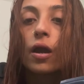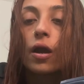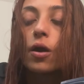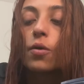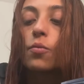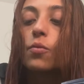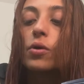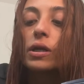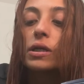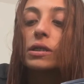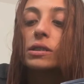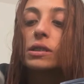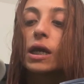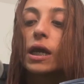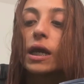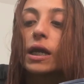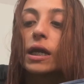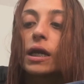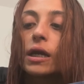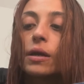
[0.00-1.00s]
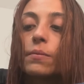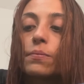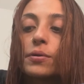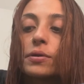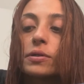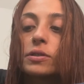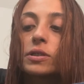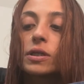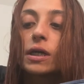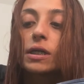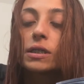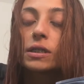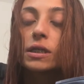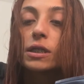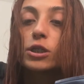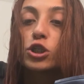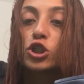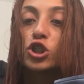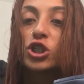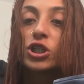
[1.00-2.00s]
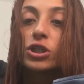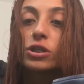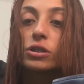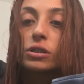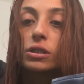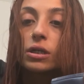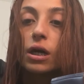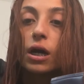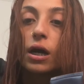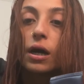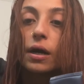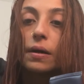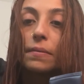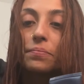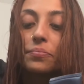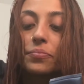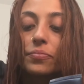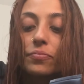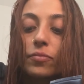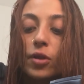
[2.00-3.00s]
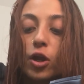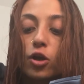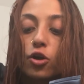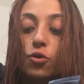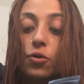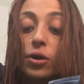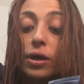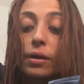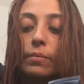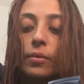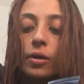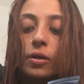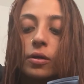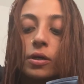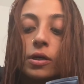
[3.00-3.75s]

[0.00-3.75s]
and one is a heat protectant shield cream.